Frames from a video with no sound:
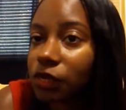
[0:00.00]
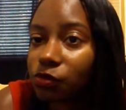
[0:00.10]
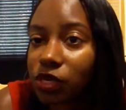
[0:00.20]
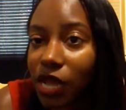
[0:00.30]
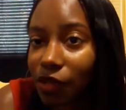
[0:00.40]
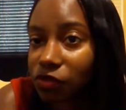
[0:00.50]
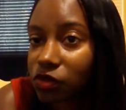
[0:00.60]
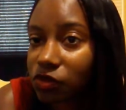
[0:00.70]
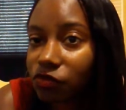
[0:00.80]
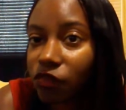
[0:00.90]
and read
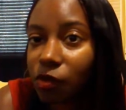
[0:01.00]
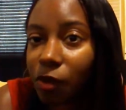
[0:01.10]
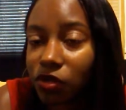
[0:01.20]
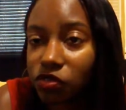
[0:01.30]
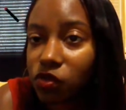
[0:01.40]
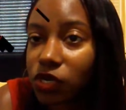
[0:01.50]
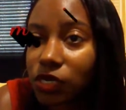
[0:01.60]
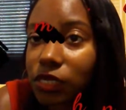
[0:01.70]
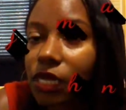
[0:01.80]
excerpts from my stories,